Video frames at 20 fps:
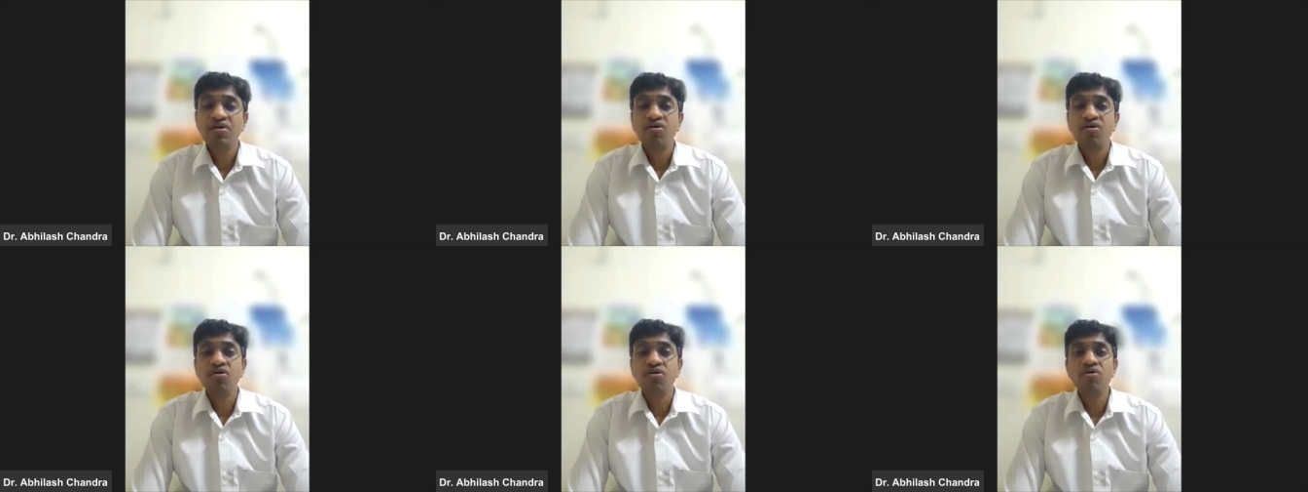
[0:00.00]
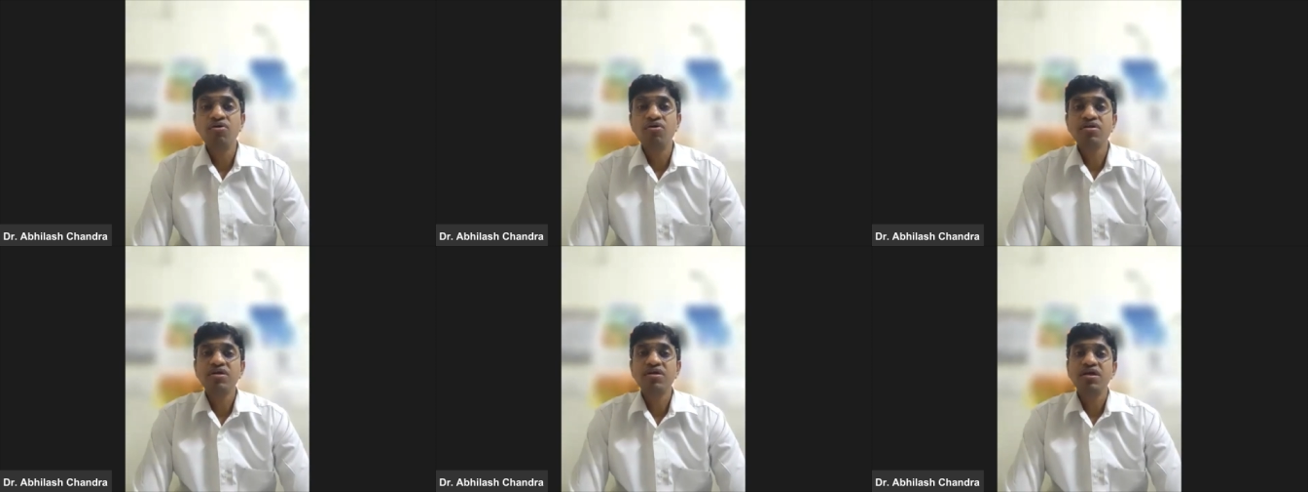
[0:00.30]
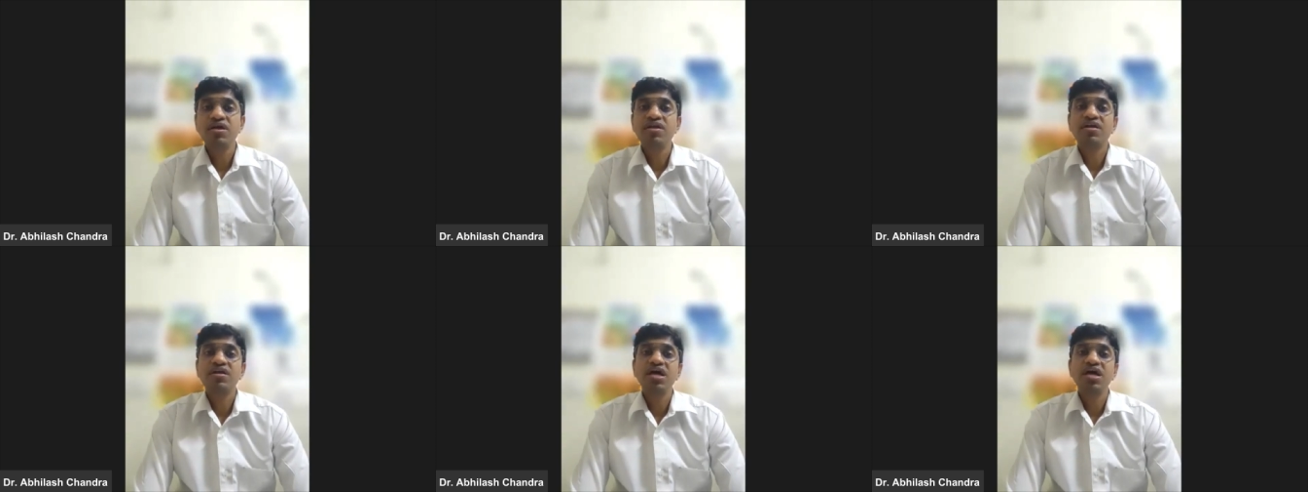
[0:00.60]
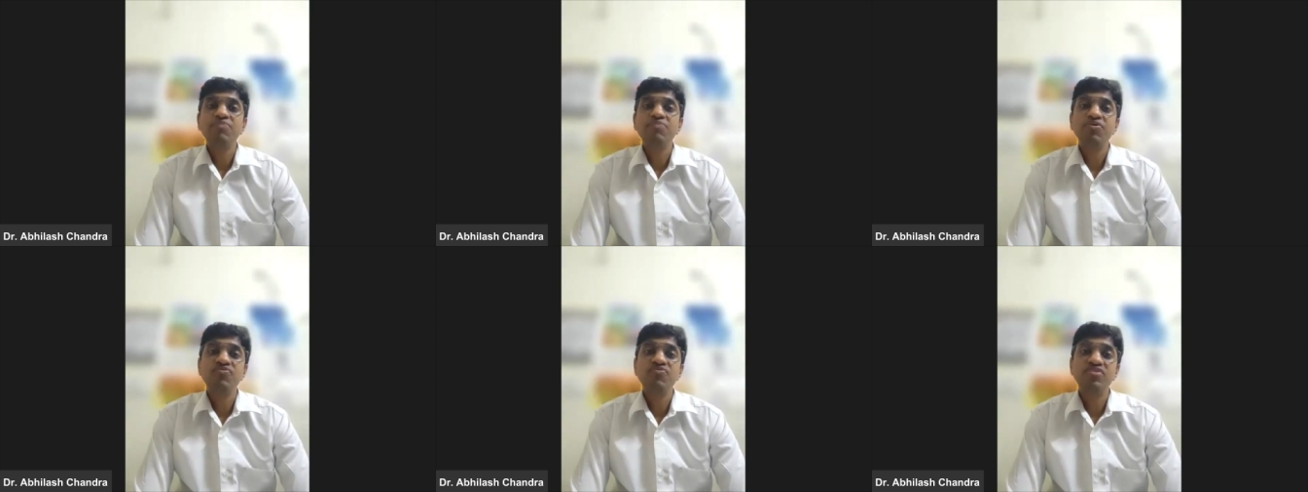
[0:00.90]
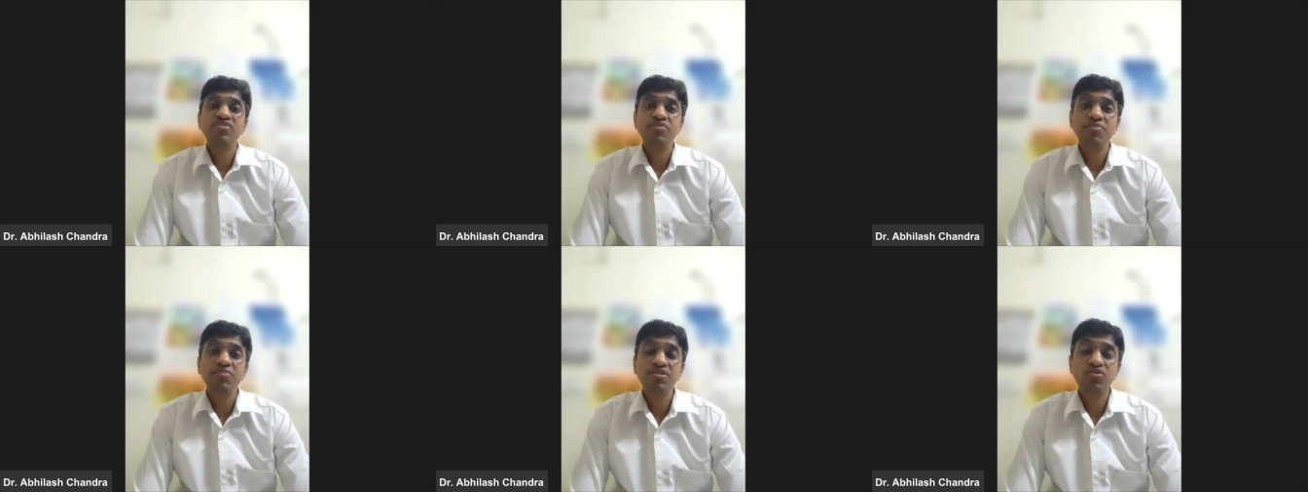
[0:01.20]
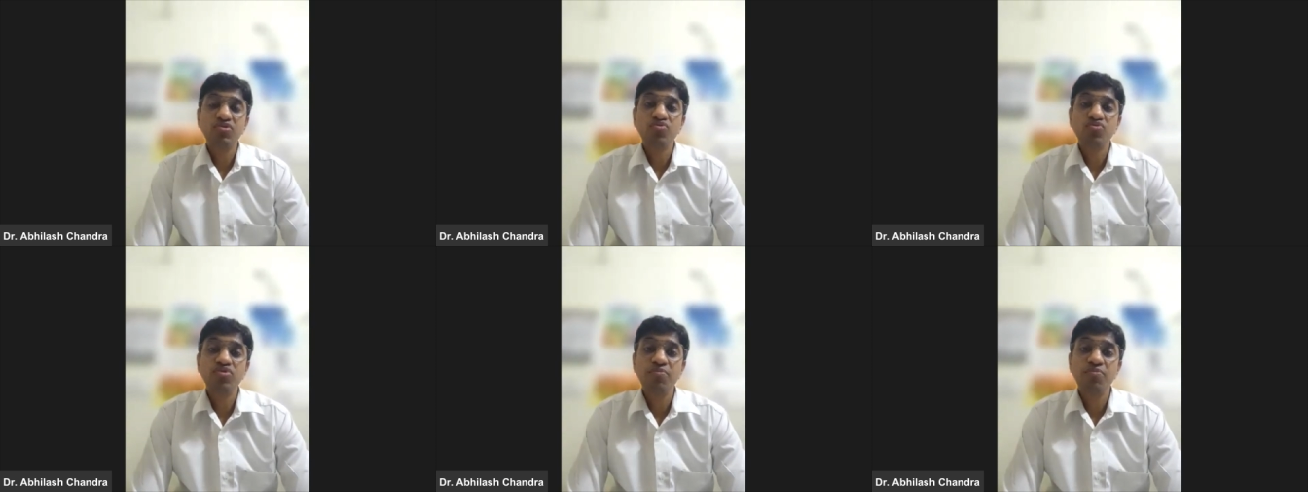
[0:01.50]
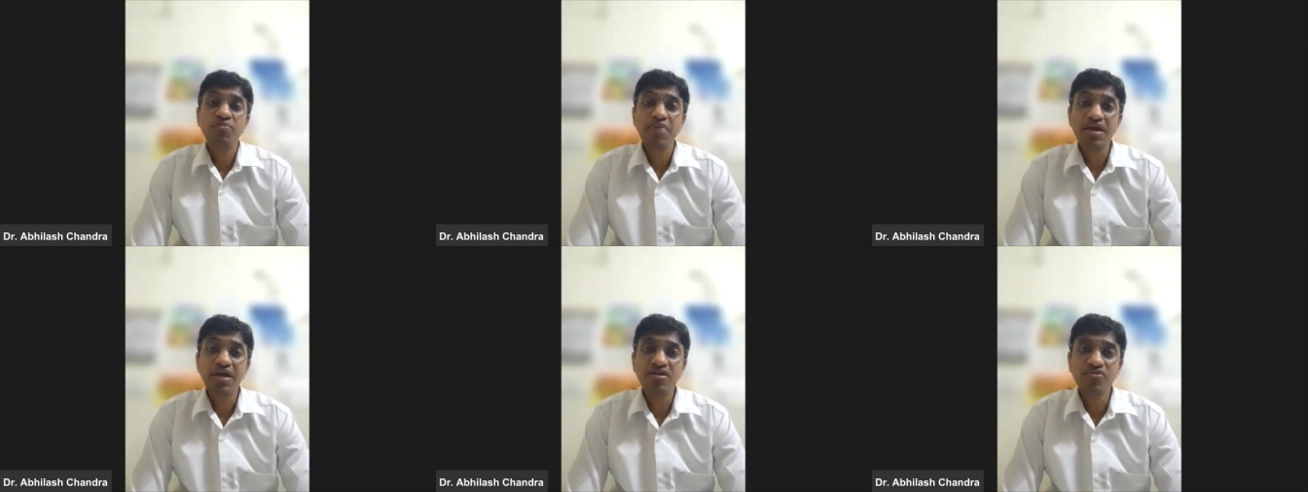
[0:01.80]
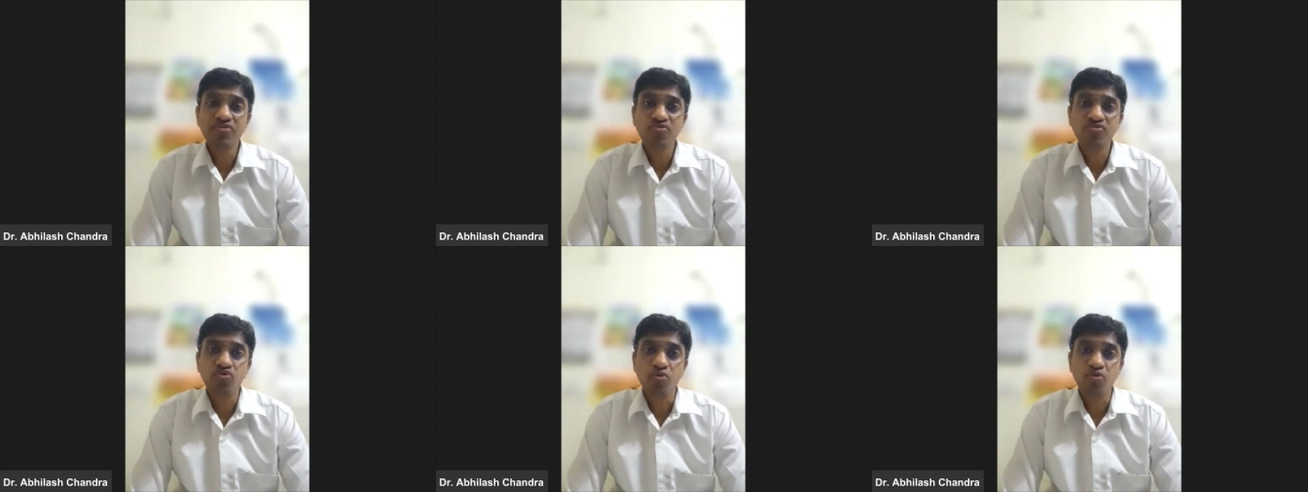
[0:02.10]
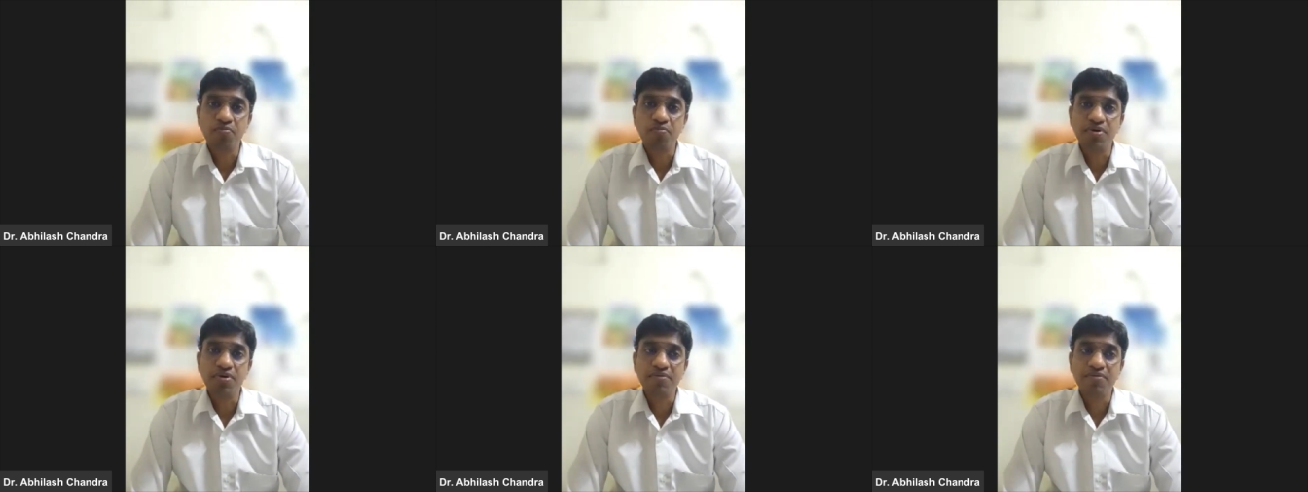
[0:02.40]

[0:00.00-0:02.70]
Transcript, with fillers: or it can be visible through a microscope.